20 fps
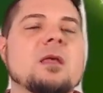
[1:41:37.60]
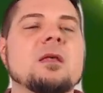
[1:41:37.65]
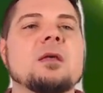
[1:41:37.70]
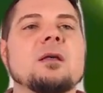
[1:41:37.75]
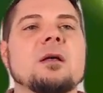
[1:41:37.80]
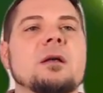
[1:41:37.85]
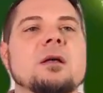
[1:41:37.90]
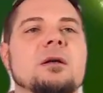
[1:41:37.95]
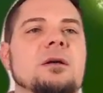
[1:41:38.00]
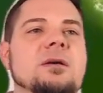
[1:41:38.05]

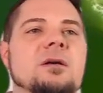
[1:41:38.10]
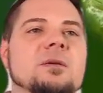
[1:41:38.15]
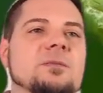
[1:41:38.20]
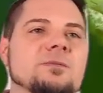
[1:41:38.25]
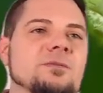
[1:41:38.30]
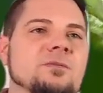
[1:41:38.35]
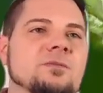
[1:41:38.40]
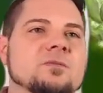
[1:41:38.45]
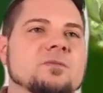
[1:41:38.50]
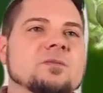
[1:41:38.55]
Wonder.
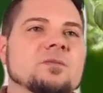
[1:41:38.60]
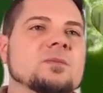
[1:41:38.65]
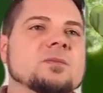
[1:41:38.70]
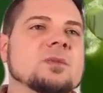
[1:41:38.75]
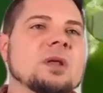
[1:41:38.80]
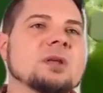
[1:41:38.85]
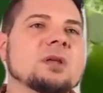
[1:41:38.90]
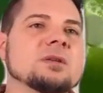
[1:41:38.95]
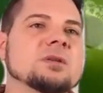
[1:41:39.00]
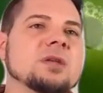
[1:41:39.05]

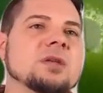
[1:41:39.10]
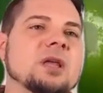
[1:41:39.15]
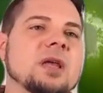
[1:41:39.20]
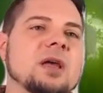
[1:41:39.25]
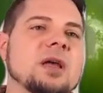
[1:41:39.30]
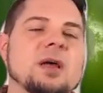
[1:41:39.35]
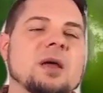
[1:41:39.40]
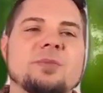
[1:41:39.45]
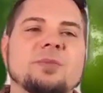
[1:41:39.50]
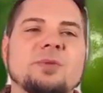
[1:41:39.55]
So
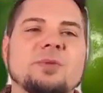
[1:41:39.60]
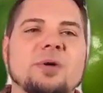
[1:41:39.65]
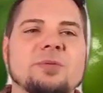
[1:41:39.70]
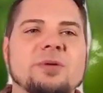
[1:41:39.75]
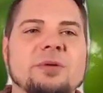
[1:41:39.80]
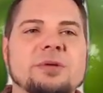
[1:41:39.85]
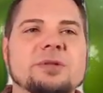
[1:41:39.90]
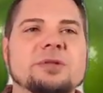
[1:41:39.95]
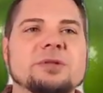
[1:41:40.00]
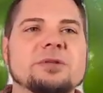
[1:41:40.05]
yeah, I'll
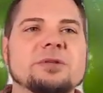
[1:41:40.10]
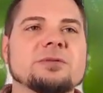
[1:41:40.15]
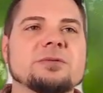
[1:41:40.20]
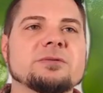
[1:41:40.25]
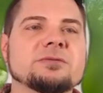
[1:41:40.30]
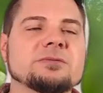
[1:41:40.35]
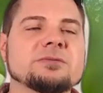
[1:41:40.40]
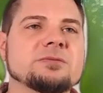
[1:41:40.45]
probably do